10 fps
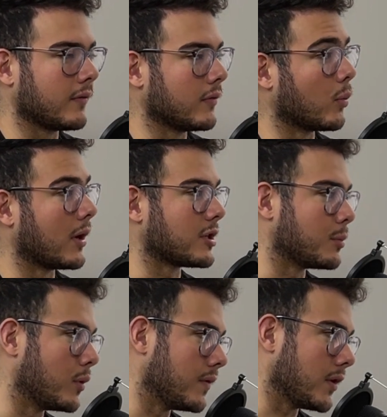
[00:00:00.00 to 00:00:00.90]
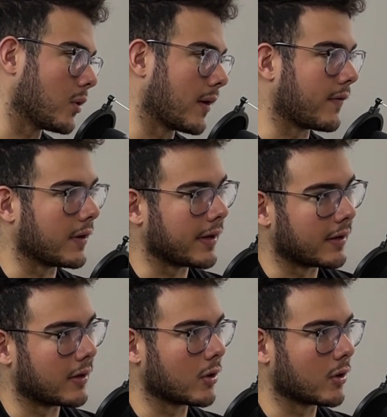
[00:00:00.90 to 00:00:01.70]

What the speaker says: watch a movie, go out for dinner,